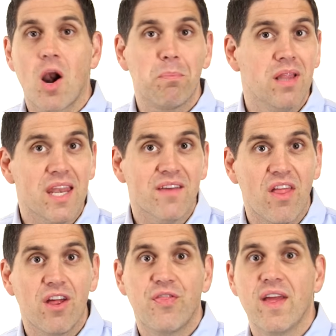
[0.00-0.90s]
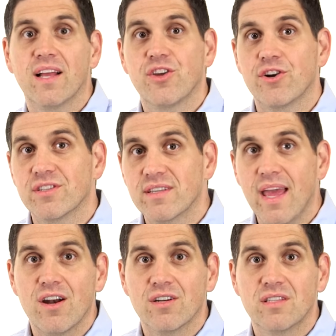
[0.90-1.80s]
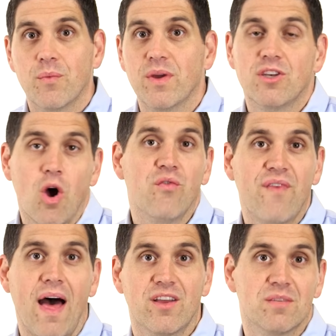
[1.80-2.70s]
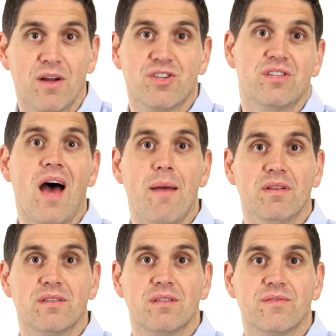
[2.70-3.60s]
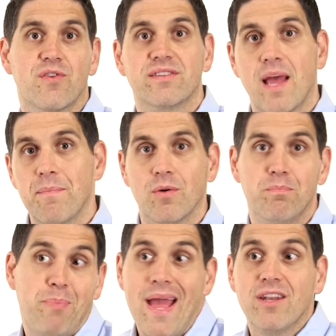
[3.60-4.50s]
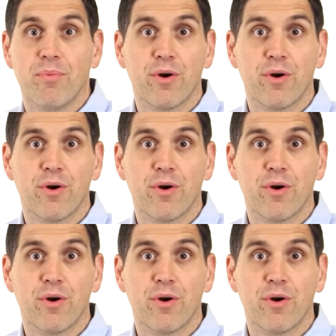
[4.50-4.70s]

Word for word: There are plenty of other things that are scarce that we don't value as much as diamonds. For example, panda